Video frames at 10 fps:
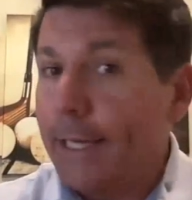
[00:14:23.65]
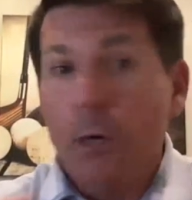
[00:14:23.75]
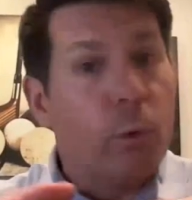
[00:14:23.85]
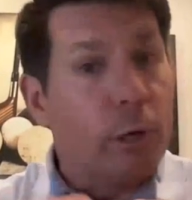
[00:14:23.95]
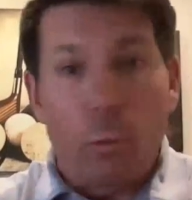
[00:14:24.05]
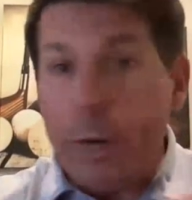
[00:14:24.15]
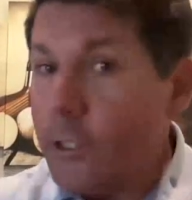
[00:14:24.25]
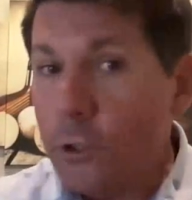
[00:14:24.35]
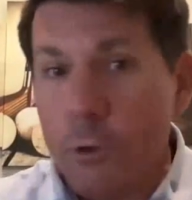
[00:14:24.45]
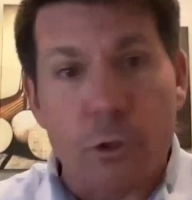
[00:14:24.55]
Like we're
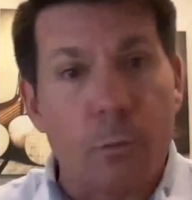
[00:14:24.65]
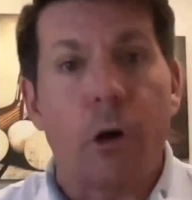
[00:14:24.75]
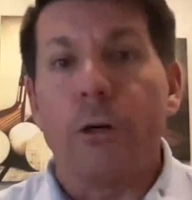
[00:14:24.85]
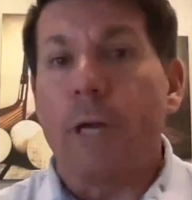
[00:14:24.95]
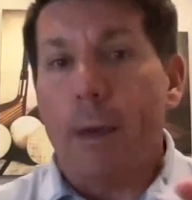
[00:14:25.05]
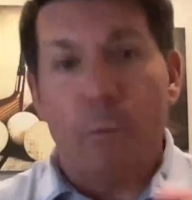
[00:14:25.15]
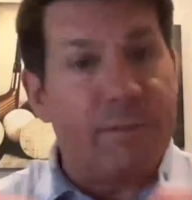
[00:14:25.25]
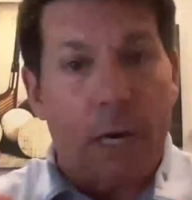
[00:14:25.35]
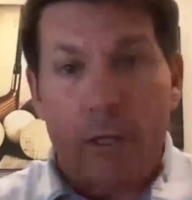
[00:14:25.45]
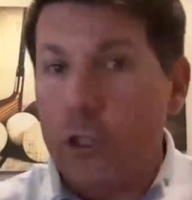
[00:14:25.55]
way too smart
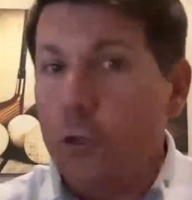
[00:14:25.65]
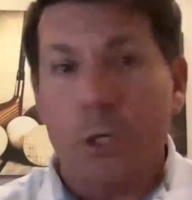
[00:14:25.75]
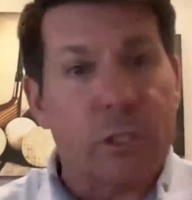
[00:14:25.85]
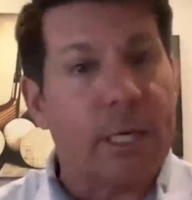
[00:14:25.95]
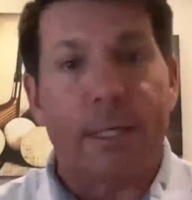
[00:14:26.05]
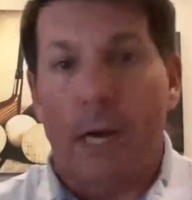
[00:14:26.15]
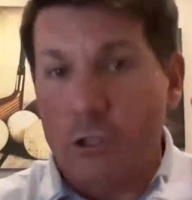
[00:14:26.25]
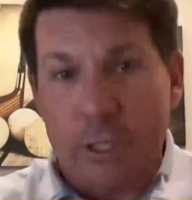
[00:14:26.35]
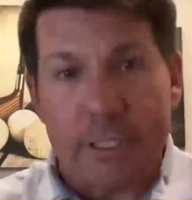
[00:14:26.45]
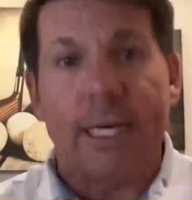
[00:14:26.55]
and we've got too much
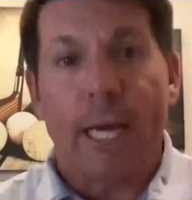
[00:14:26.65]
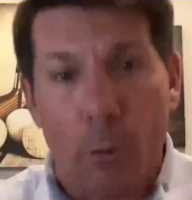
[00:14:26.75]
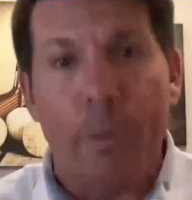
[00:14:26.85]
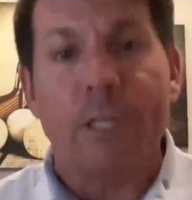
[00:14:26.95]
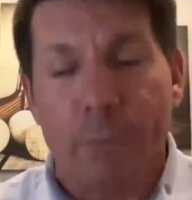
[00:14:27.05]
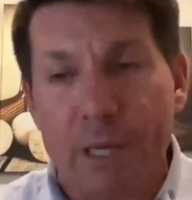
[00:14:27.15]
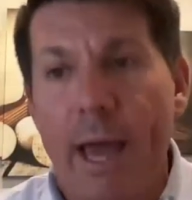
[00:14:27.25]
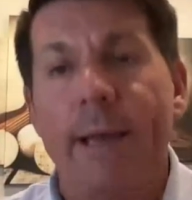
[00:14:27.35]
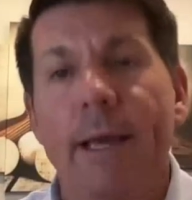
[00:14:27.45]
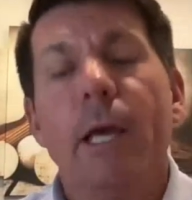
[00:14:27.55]
technology that's going to help us
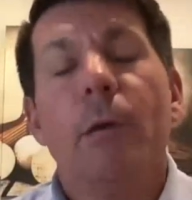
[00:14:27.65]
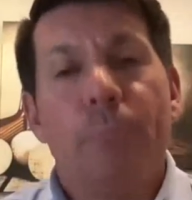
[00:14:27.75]
be that.